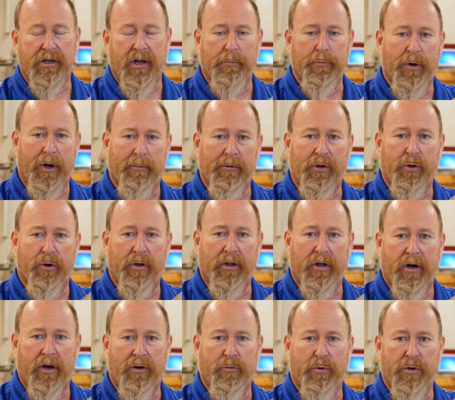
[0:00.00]
I'd probably go to the
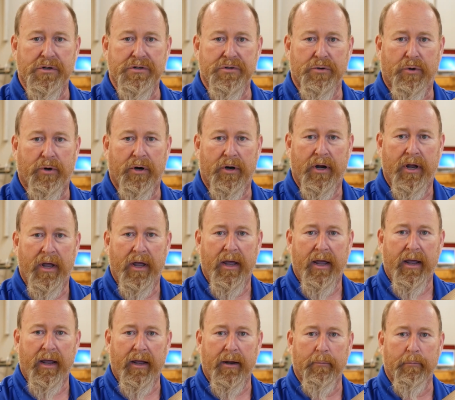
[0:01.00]
hardware store
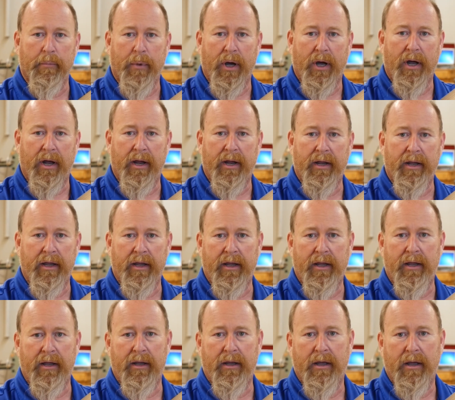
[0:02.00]
and buy
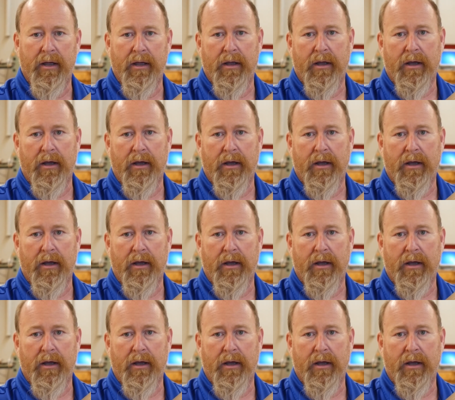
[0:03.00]
a